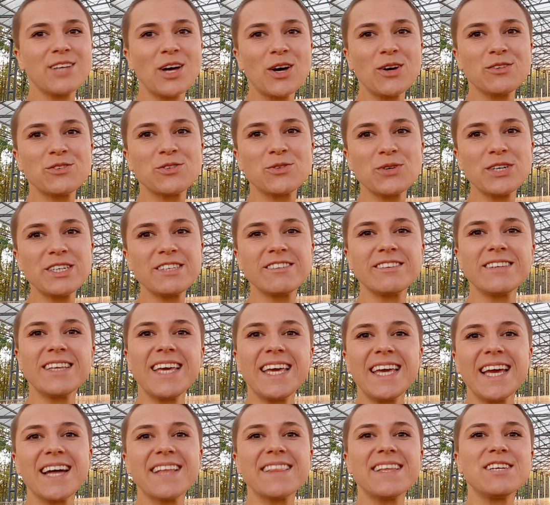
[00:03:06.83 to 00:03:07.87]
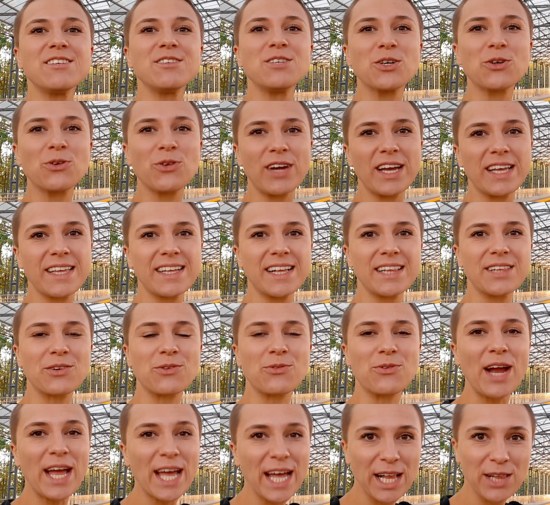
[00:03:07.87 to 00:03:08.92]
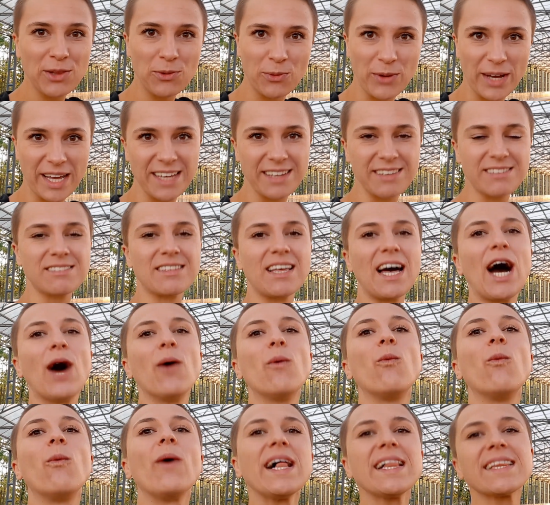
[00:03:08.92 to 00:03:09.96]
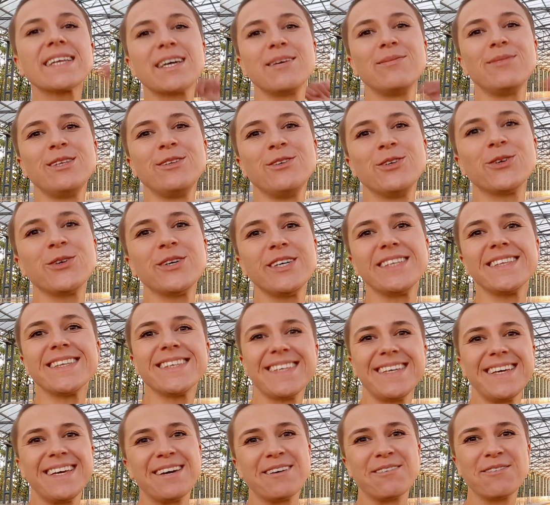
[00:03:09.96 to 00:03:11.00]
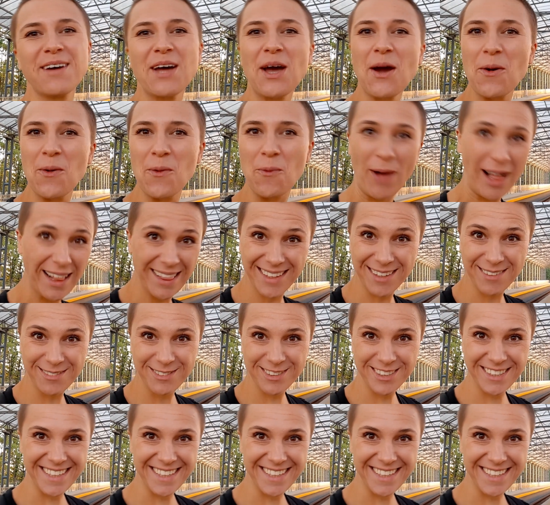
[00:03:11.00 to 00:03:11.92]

So it's written here that Ukrainian railways are welcoming you in Kyiv. Welcome to